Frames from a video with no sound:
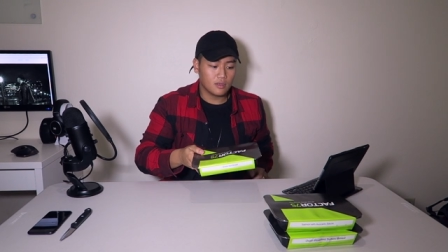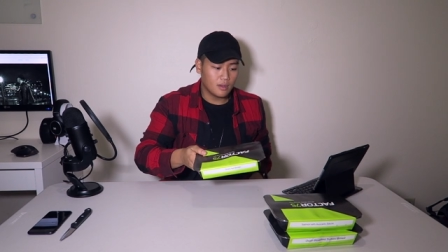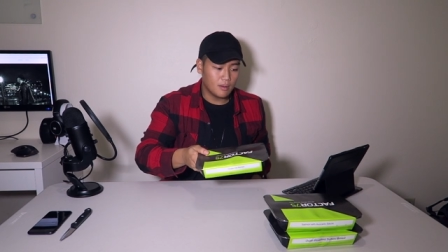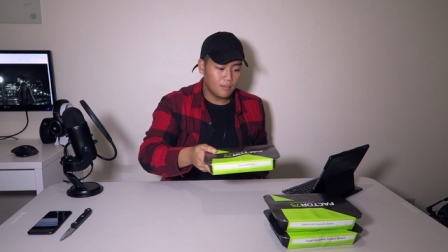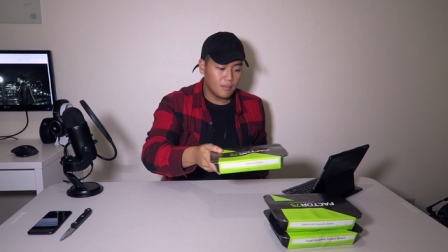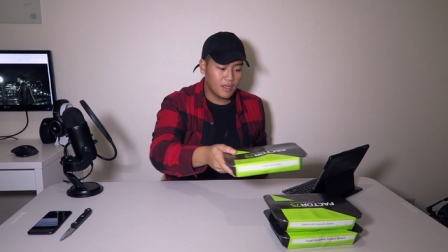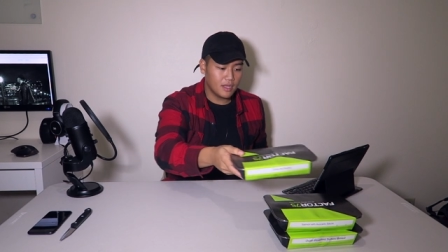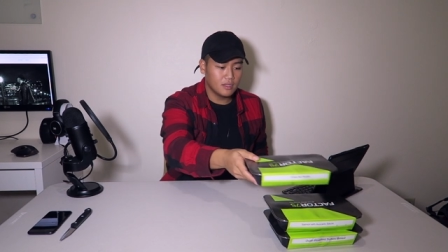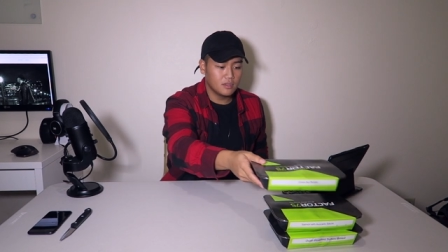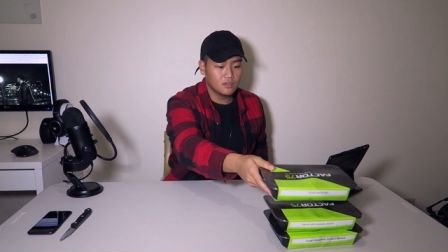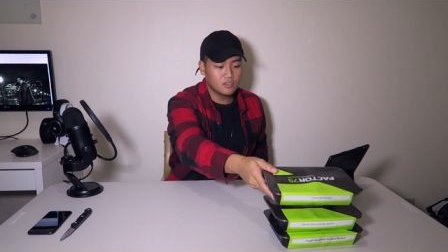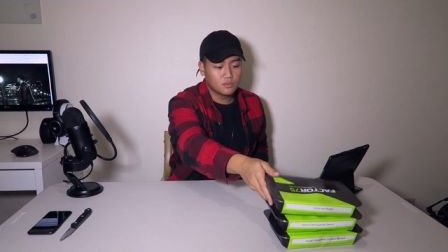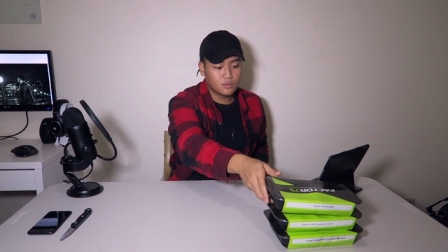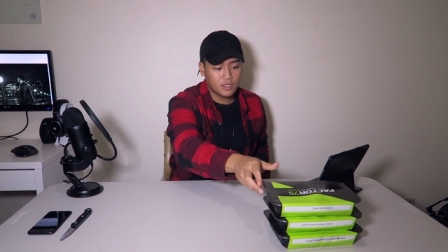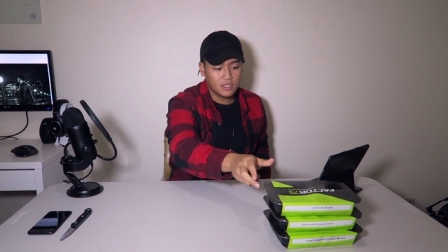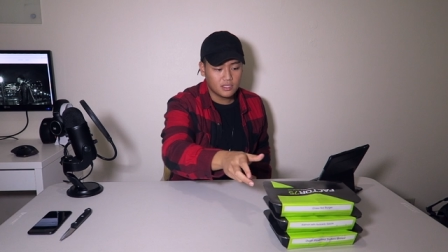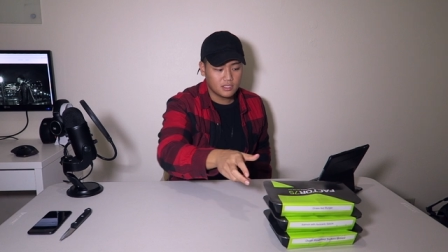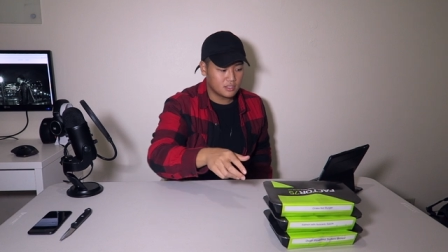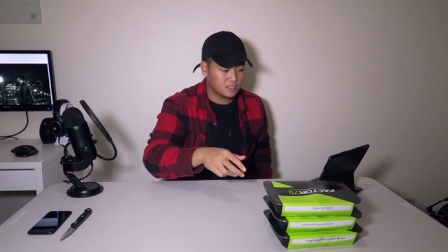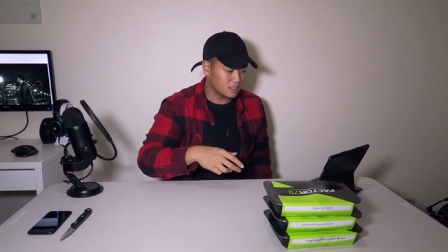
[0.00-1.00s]
I might lose
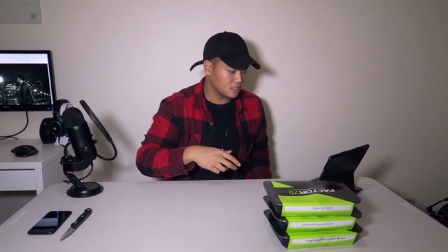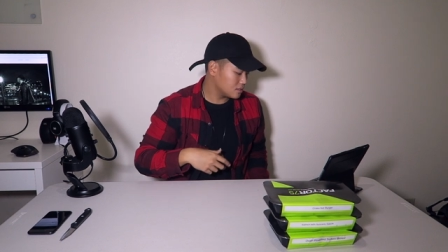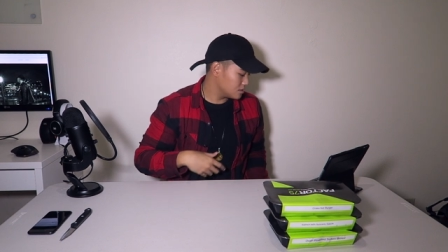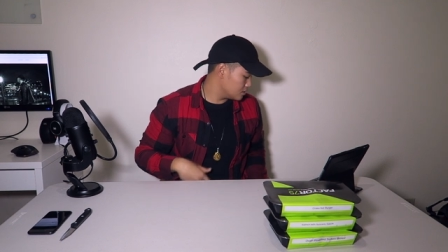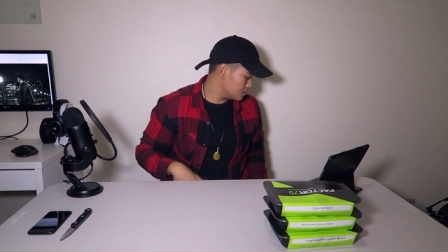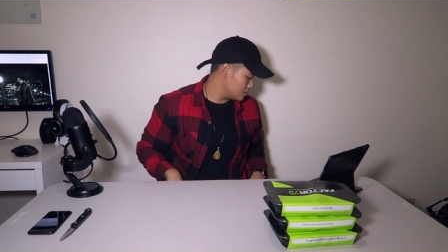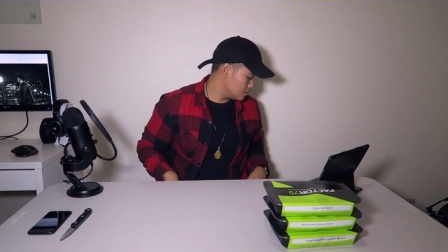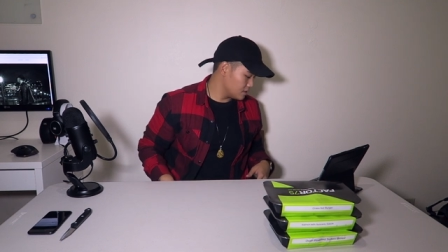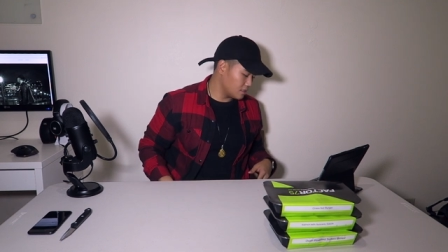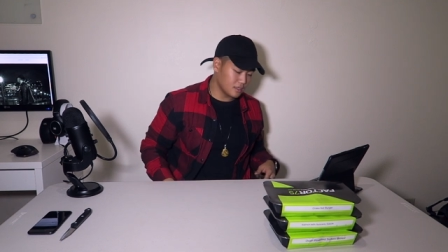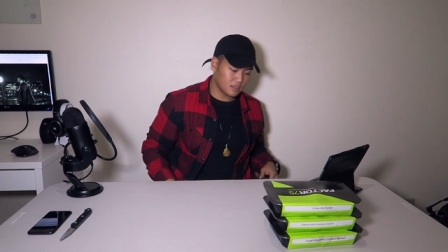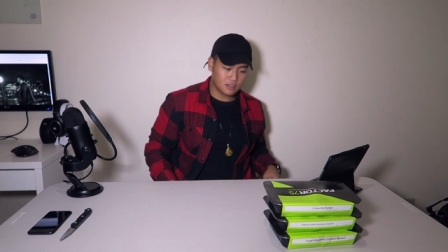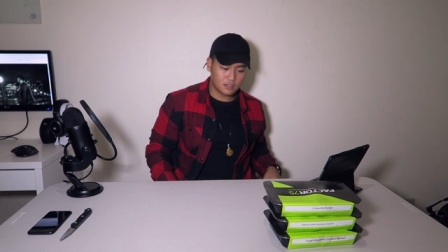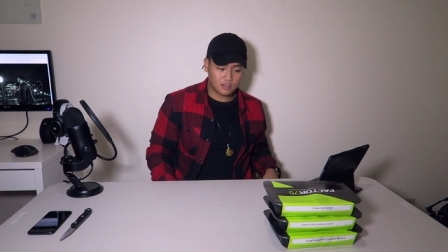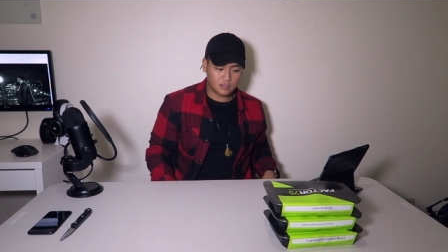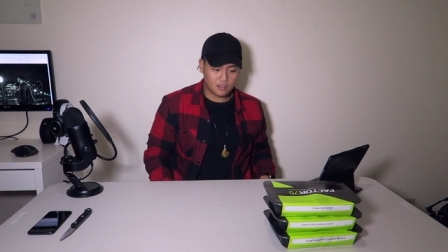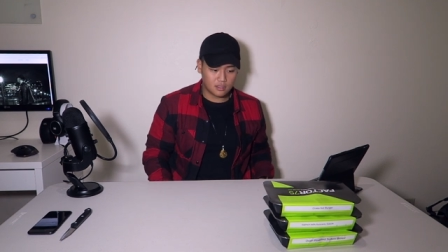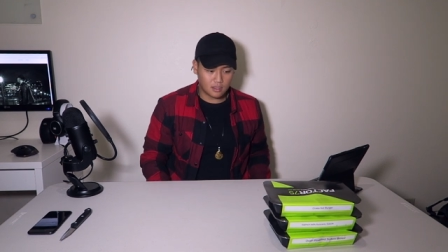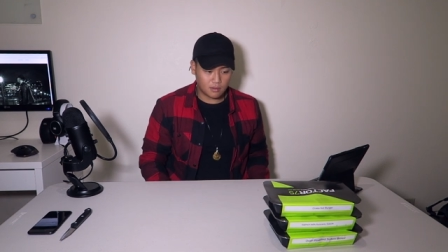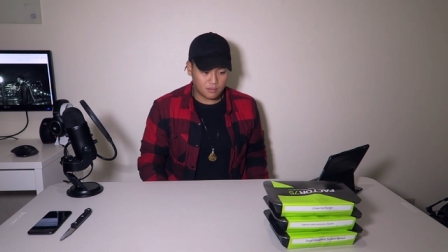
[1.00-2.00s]
weight these
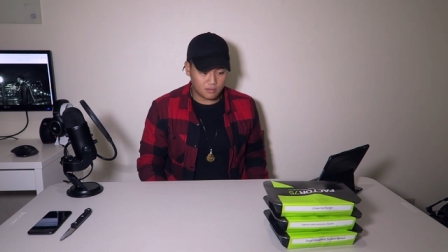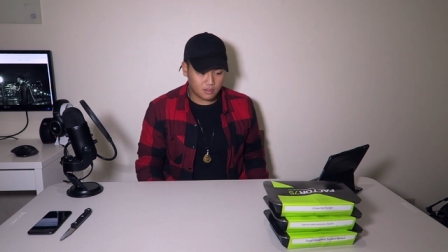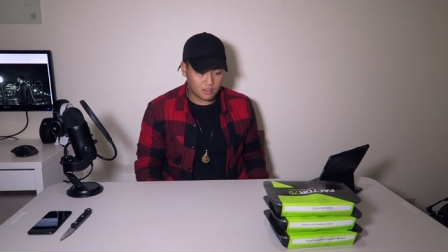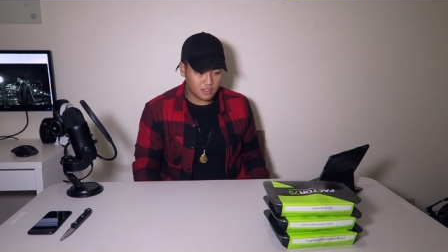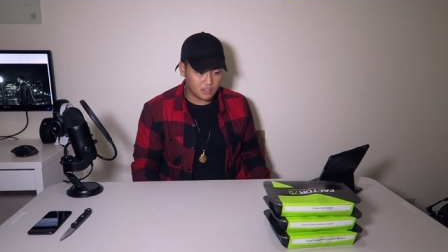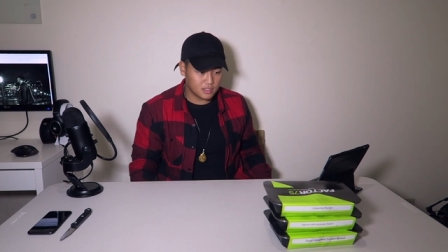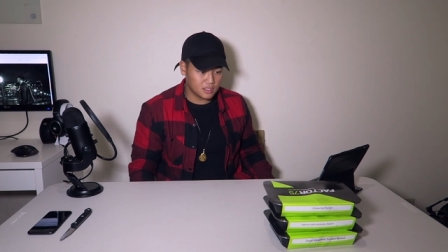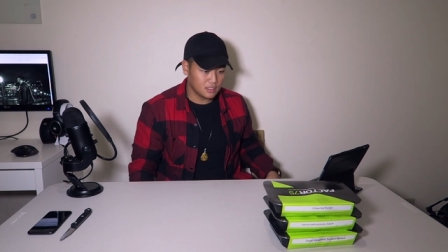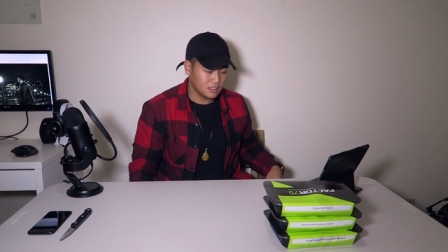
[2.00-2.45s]
next couple days